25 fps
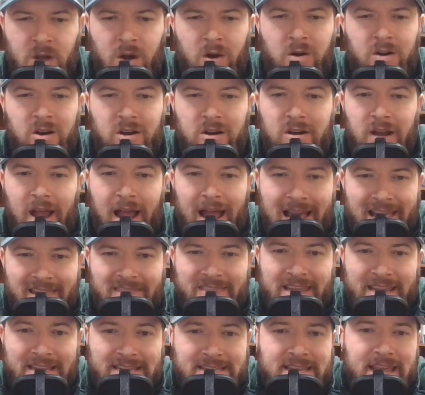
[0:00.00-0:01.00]
are, I
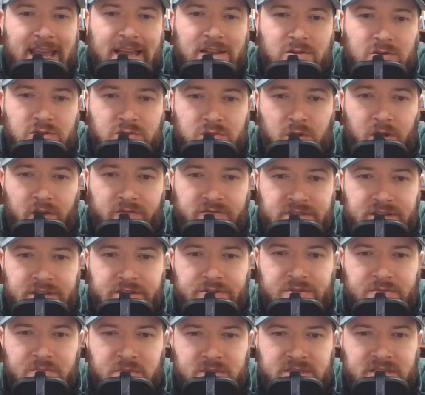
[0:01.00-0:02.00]
think, Daniel
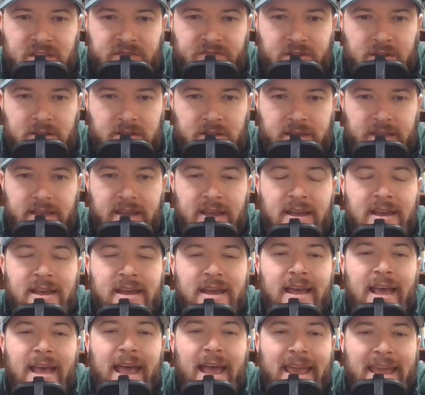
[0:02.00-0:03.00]
12:2 specifically,
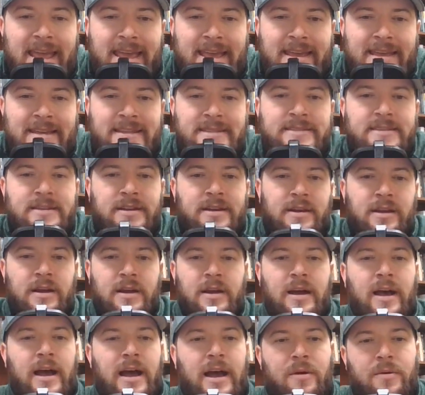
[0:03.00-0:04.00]
and
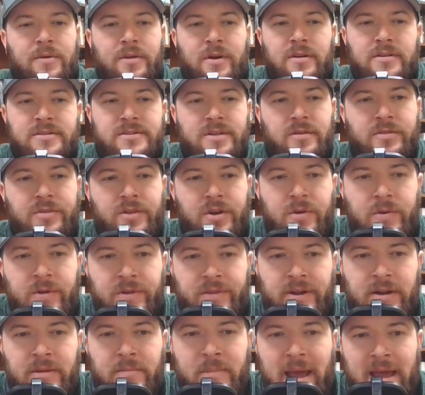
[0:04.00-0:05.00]
I would also throw
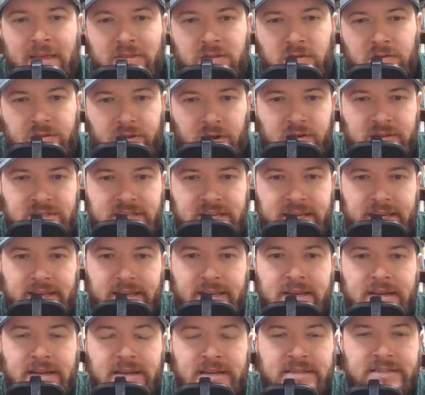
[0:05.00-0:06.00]
in there Matthew 13.